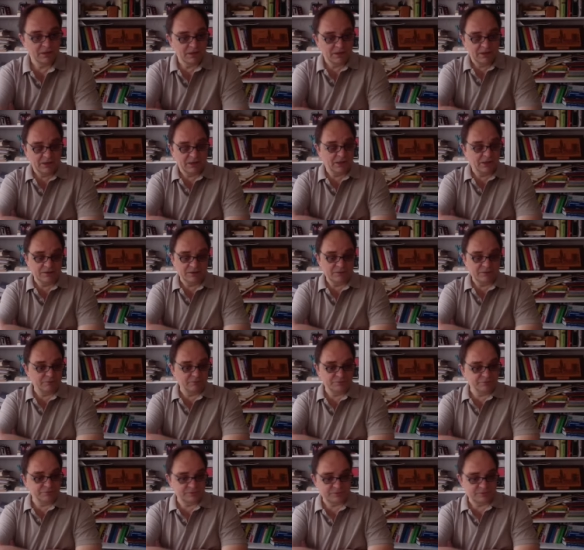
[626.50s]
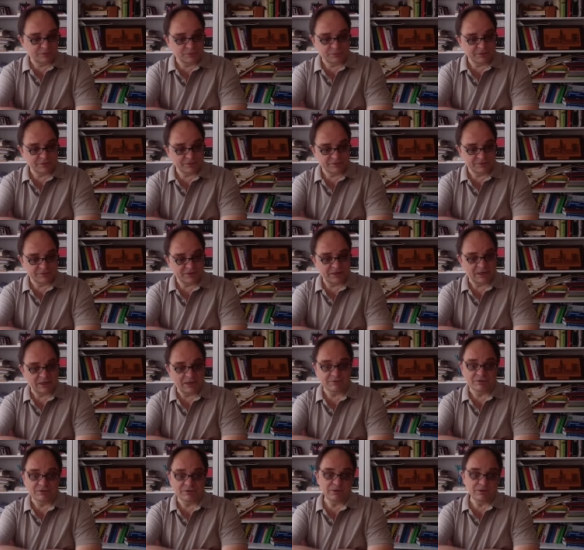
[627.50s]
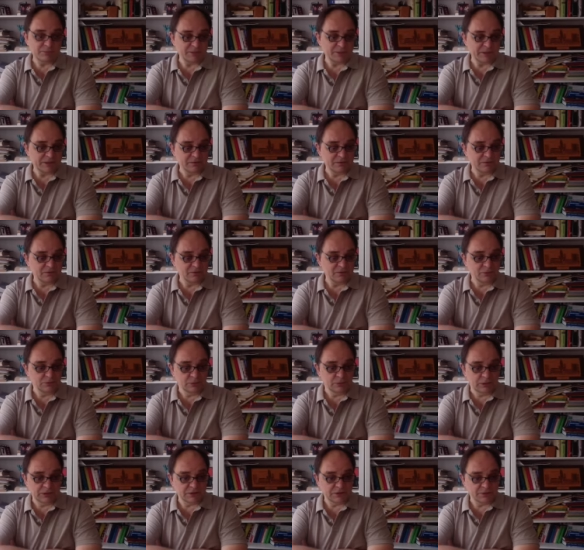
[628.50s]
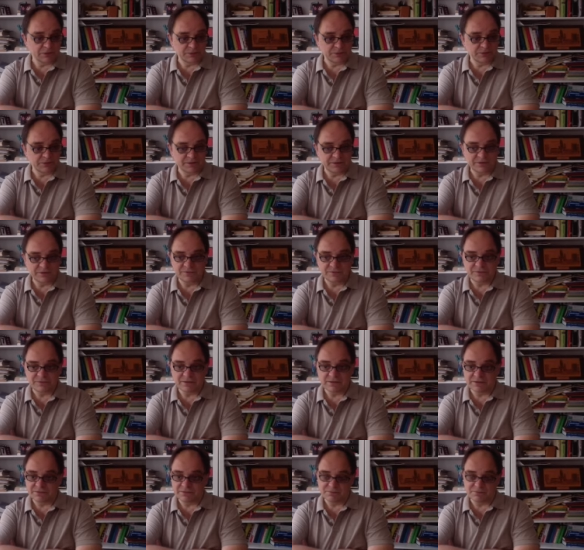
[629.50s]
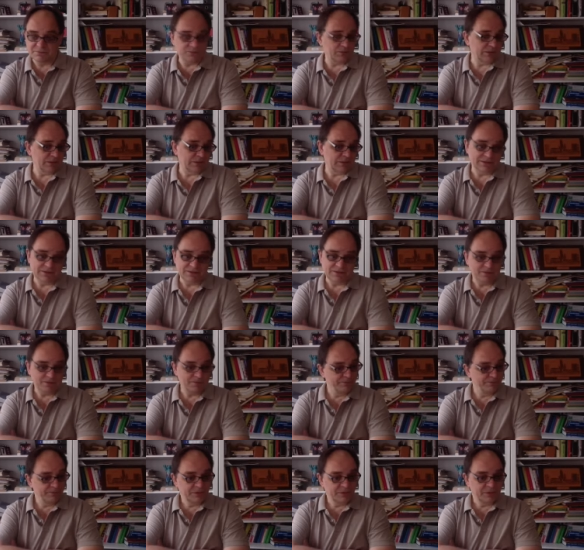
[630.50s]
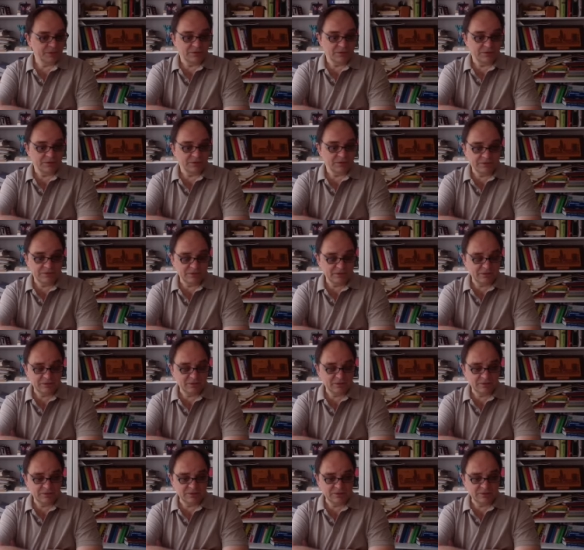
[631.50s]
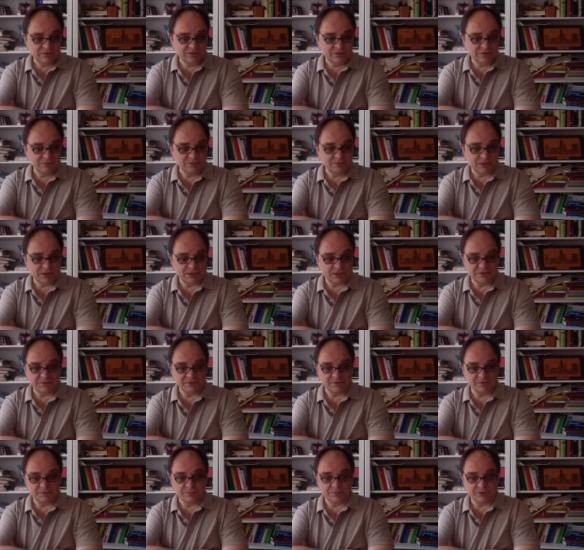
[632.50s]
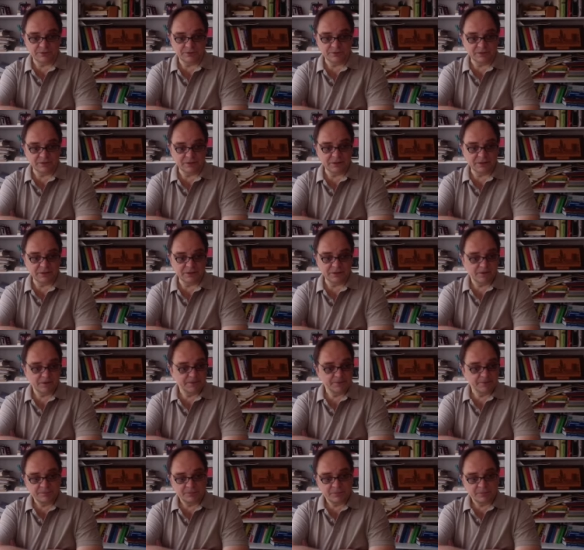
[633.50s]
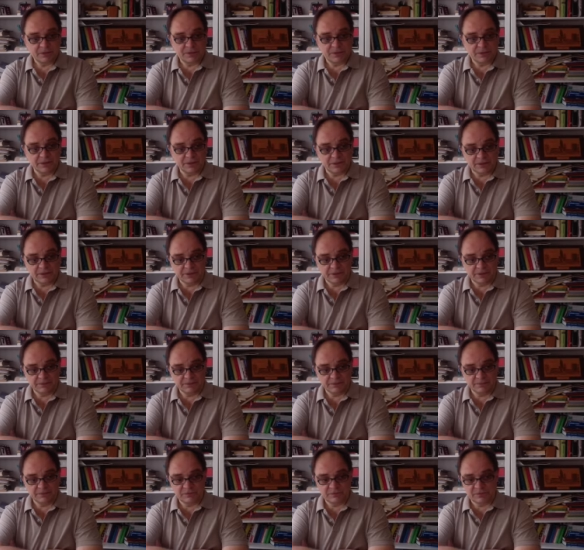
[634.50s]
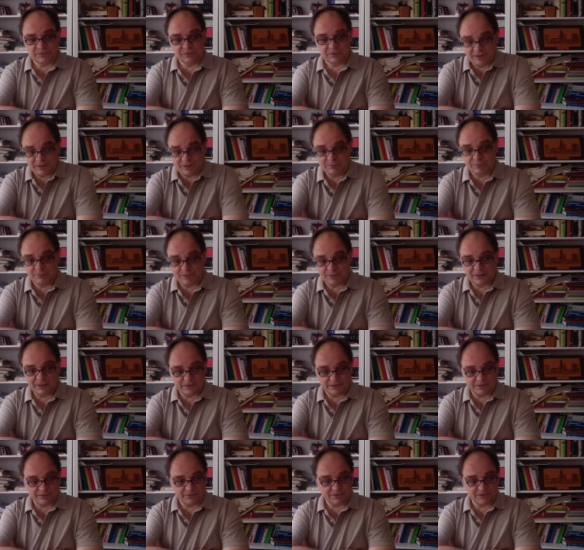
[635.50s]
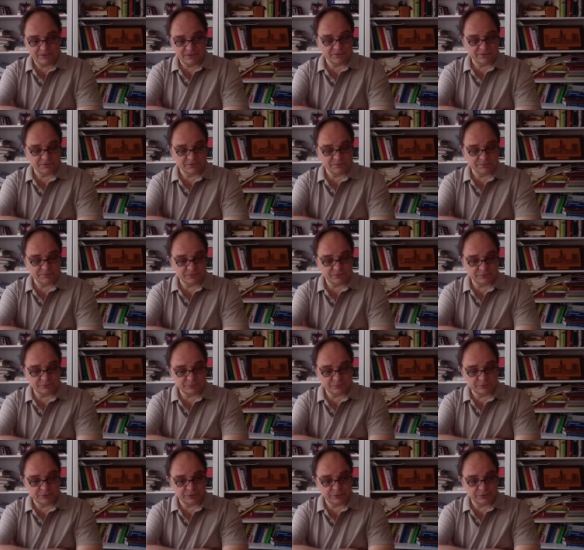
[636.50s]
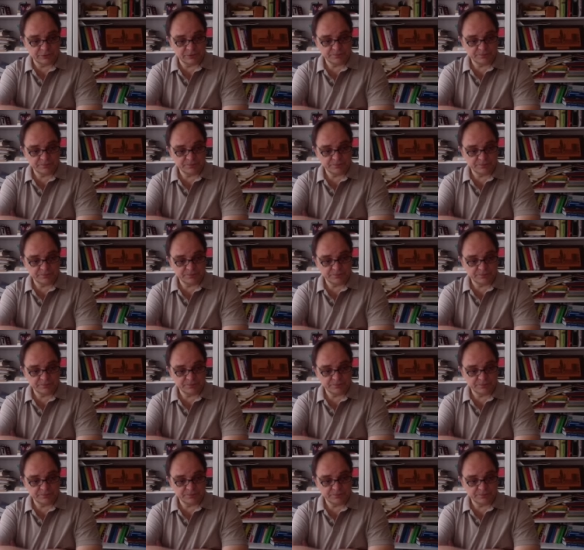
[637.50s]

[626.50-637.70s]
and the supporters are never expecting too much, but they still, well, the team can't disappoint really. So they can just play football.